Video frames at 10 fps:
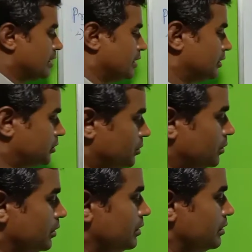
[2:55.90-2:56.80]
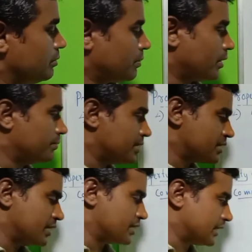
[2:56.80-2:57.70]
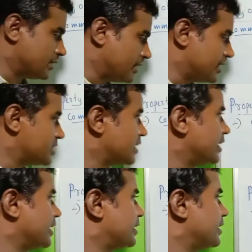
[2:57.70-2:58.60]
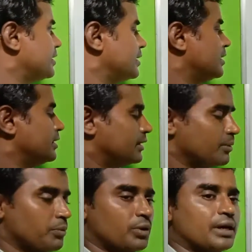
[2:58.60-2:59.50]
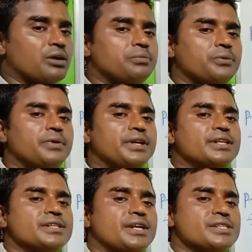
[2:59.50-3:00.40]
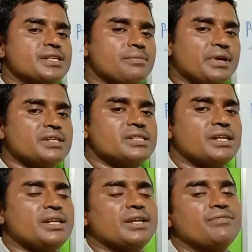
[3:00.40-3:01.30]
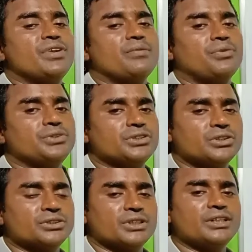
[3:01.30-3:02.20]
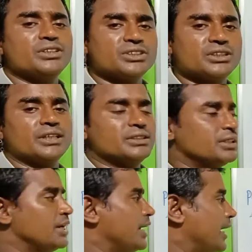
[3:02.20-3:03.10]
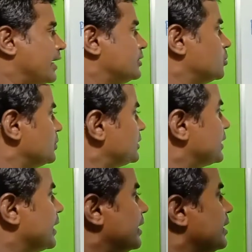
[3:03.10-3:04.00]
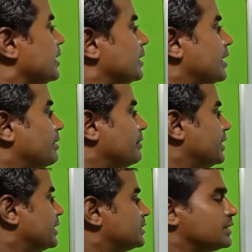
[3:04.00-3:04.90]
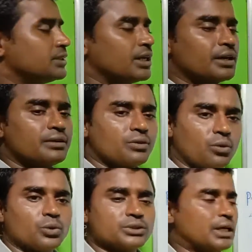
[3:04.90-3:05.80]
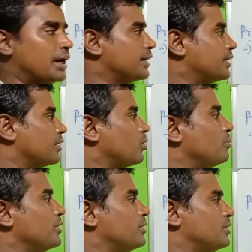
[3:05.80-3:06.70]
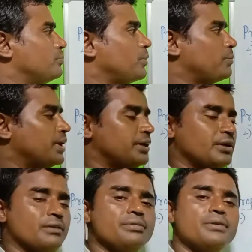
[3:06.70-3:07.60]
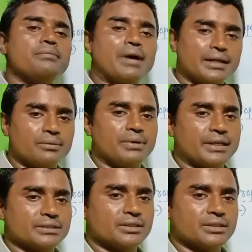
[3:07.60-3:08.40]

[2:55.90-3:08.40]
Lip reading: So from this discussion, it is clear that the product of two integers is remain same if positions are changed. Hence we say the integers are closed under the commutative property of multiplication.